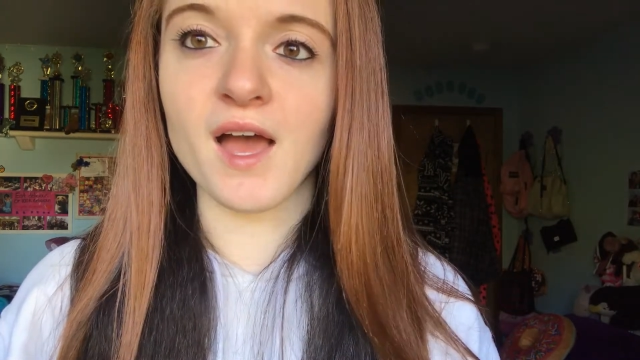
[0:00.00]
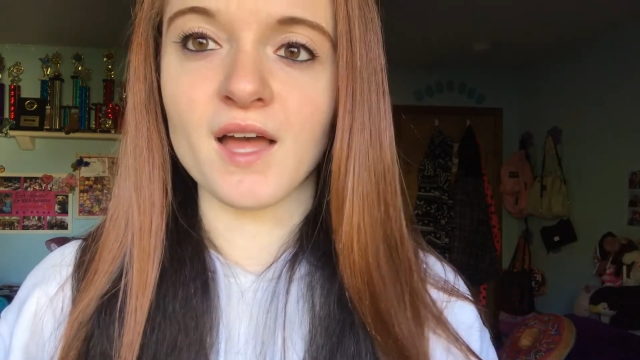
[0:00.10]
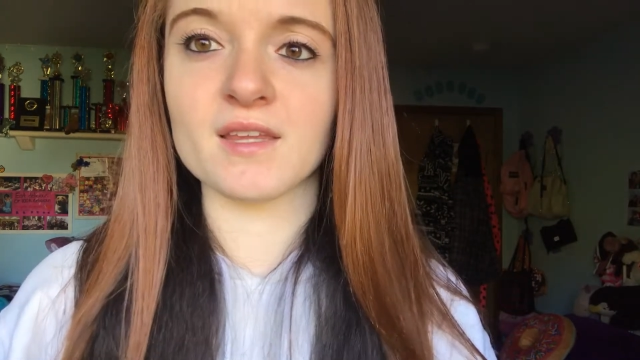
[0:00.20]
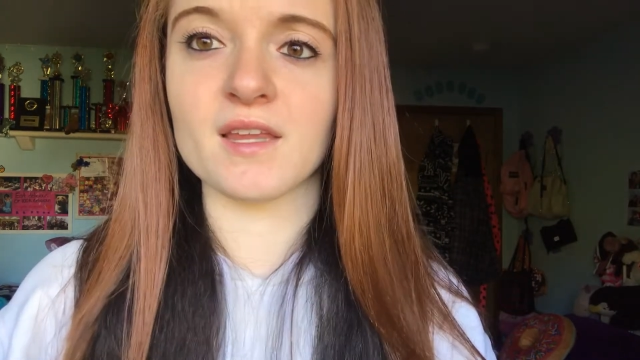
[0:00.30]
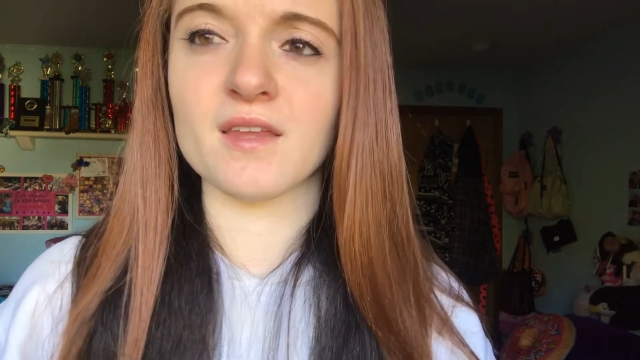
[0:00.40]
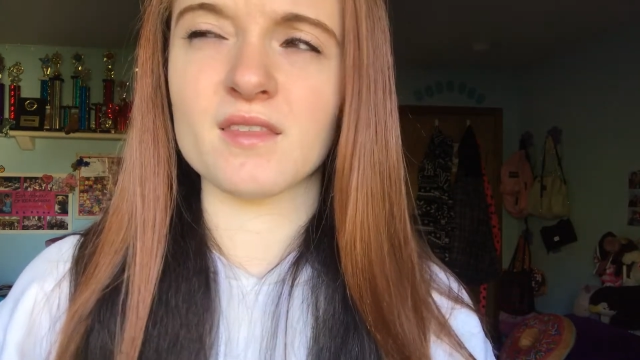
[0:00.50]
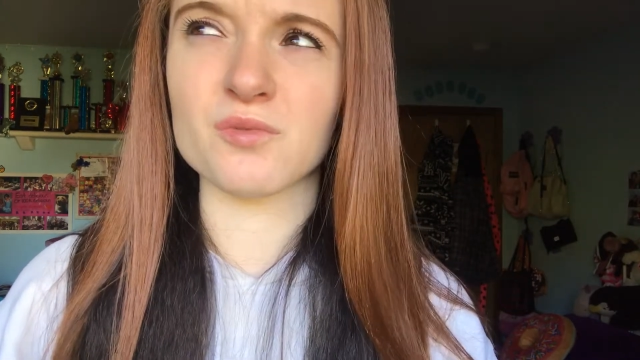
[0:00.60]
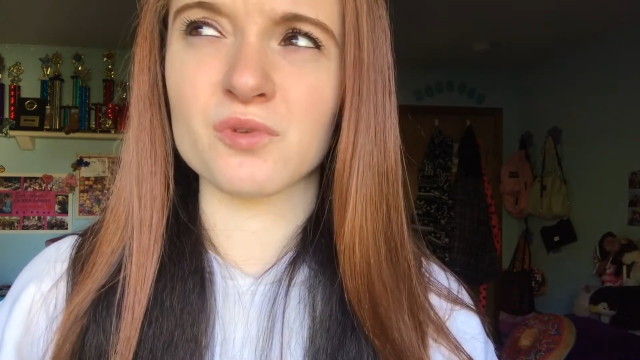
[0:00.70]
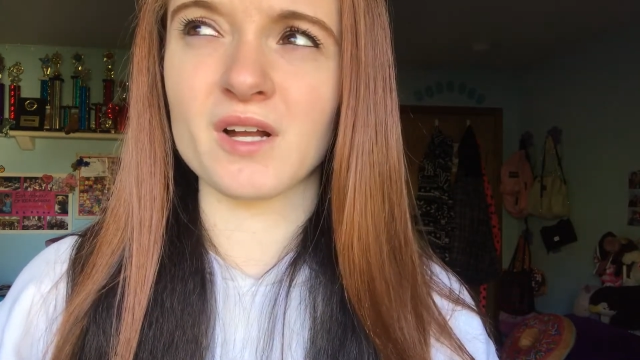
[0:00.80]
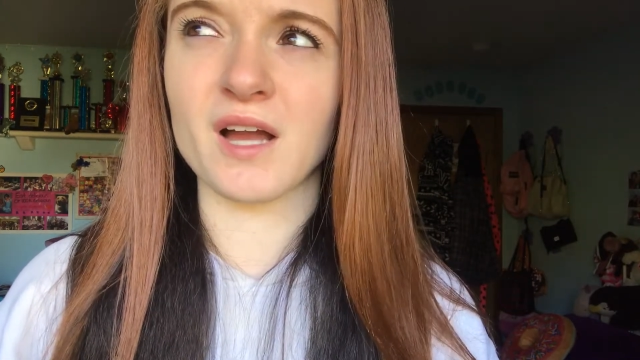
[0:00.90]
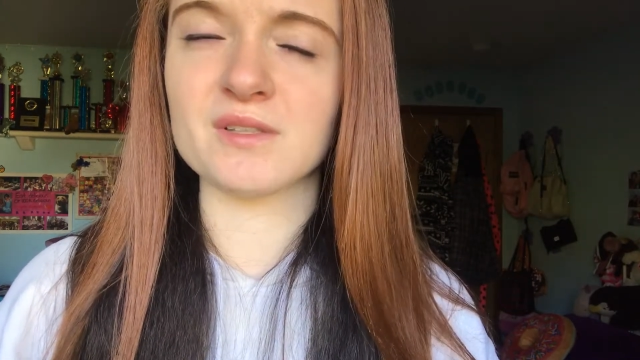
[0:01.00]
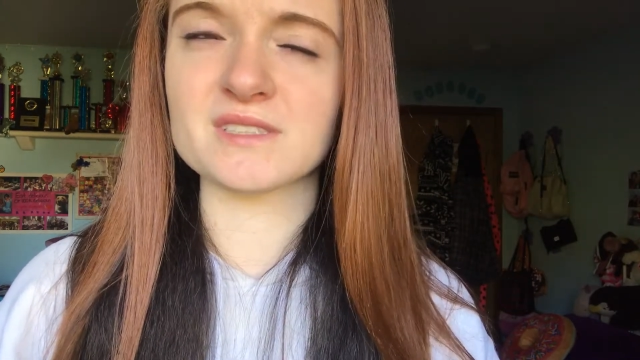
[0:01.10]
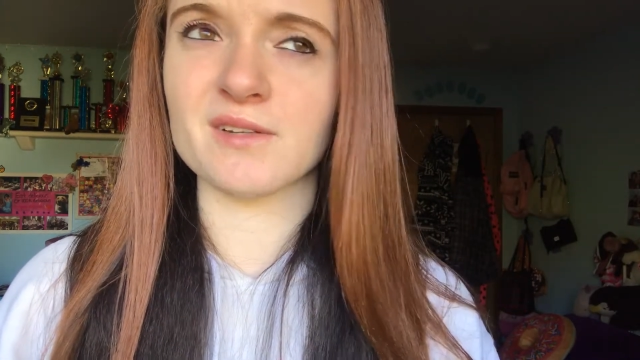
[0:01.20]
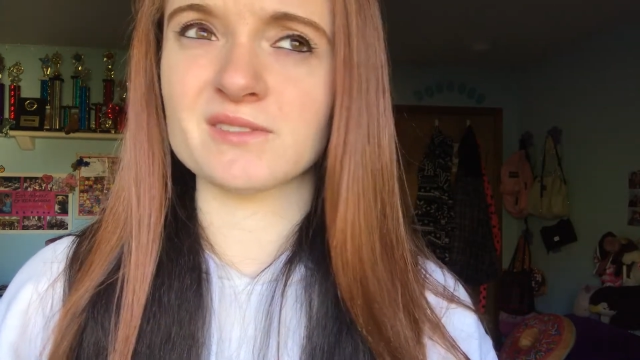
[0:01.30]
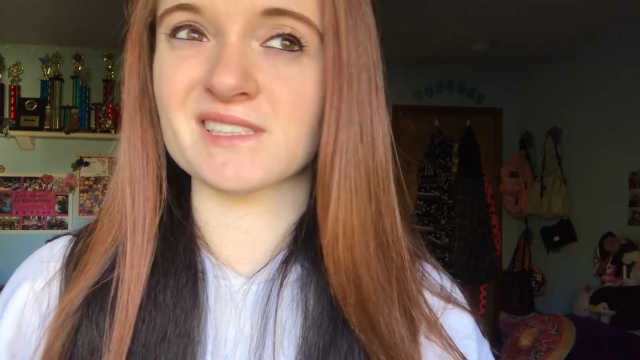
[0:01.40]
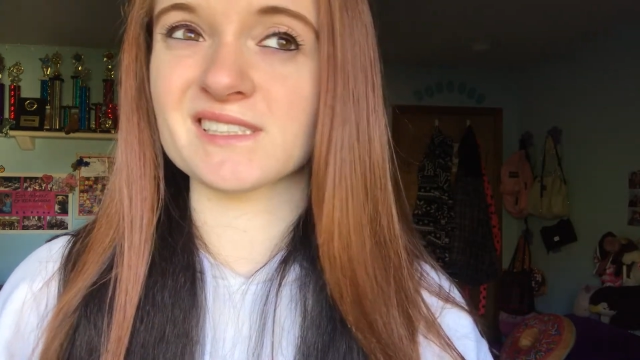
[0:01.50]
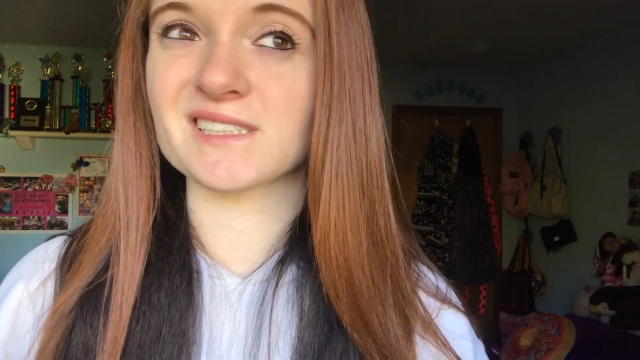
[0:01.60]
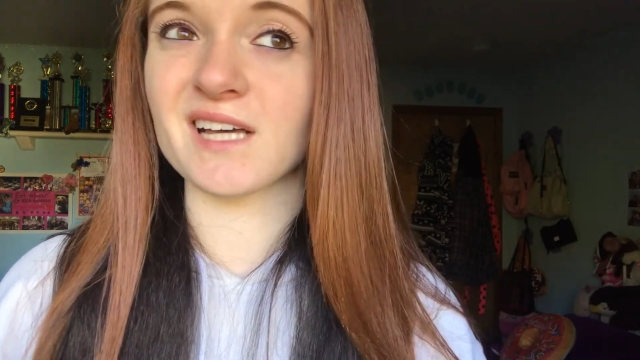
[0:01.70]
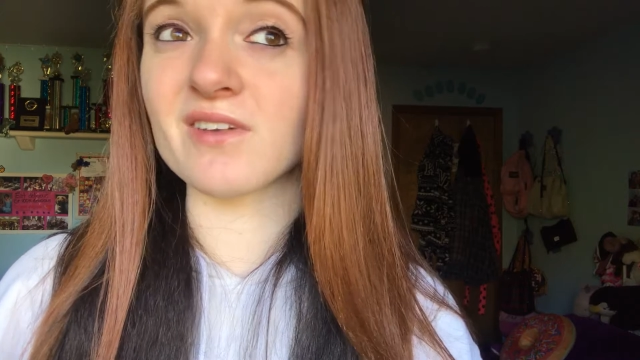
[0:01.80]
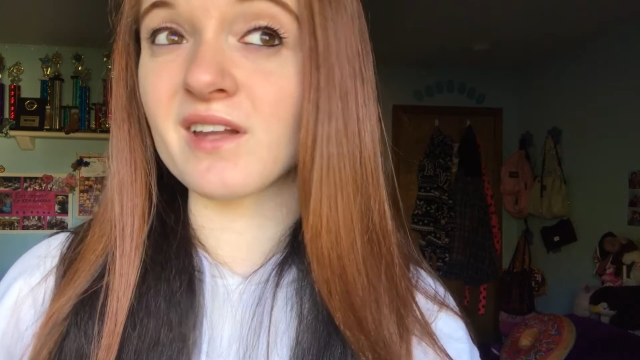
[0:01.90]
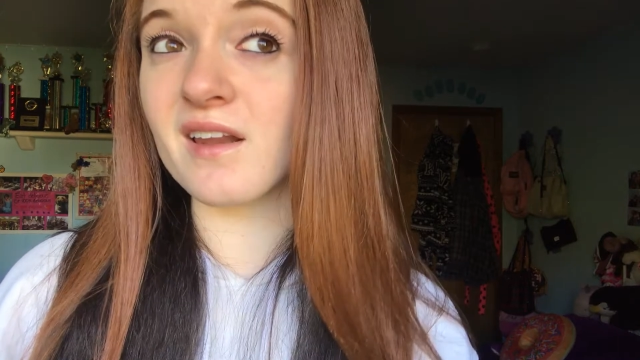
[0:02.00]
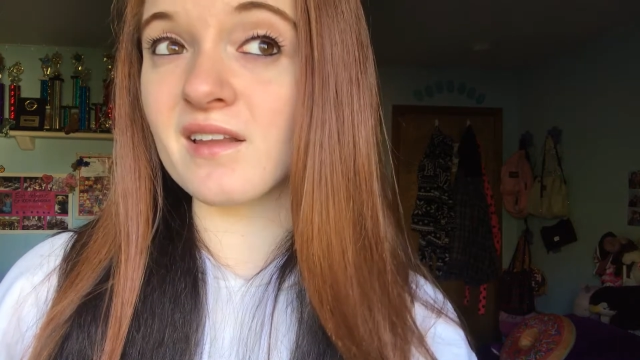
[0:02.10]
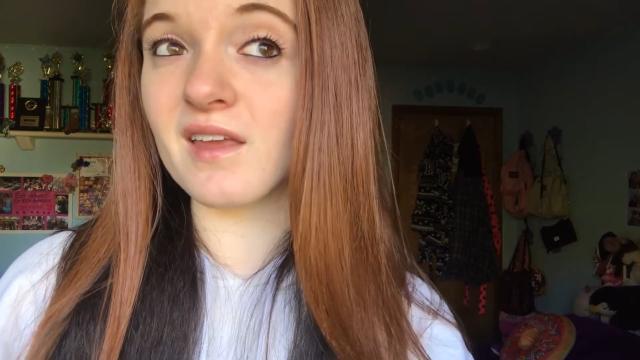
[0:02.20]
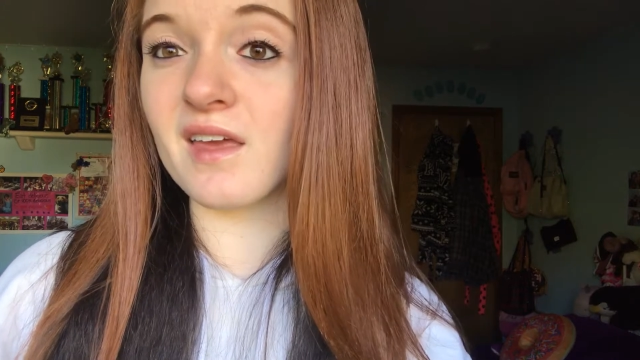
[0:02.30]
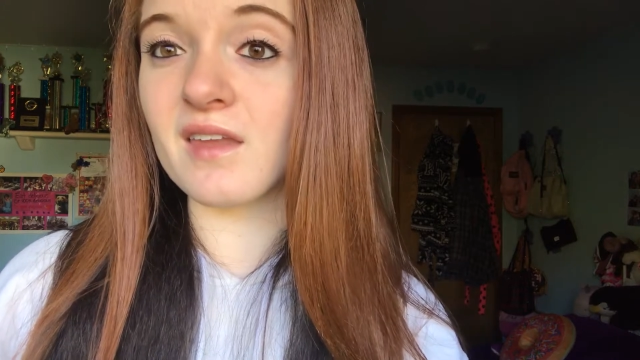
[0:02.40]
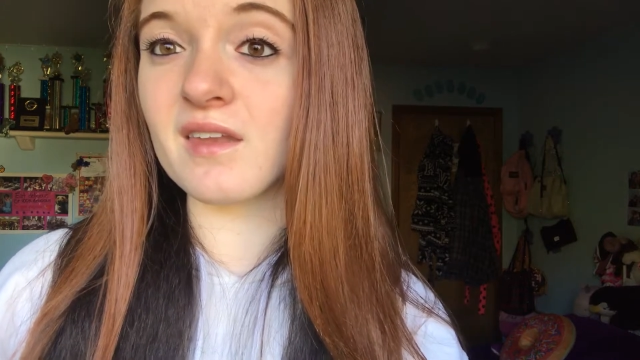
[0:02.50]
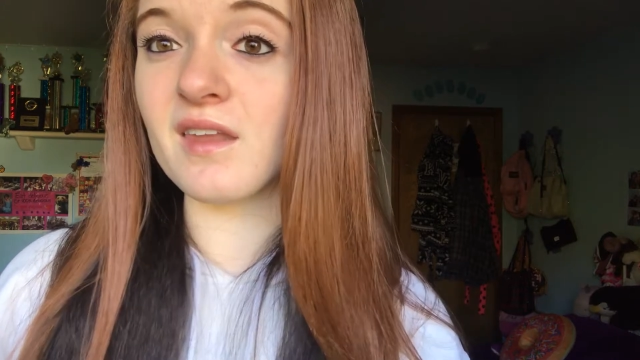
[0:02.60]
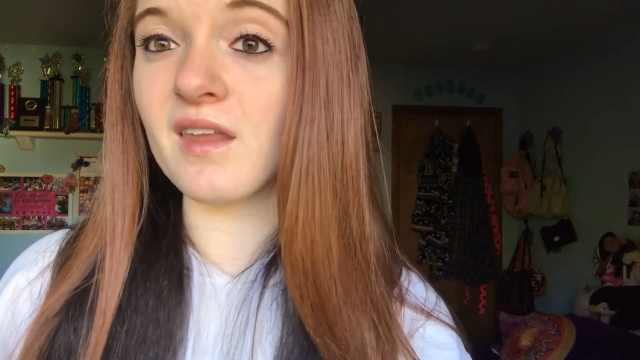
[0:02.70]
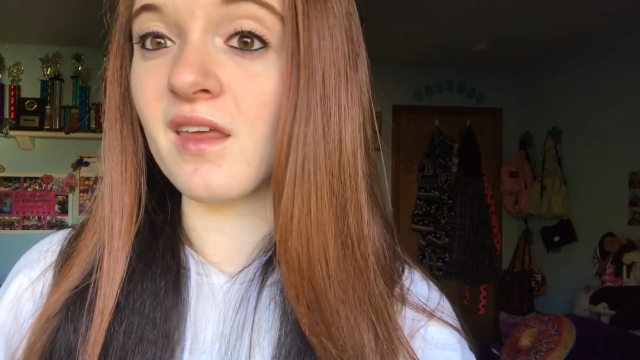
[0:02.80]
And then the rook, I would say it's a 7 out of 10.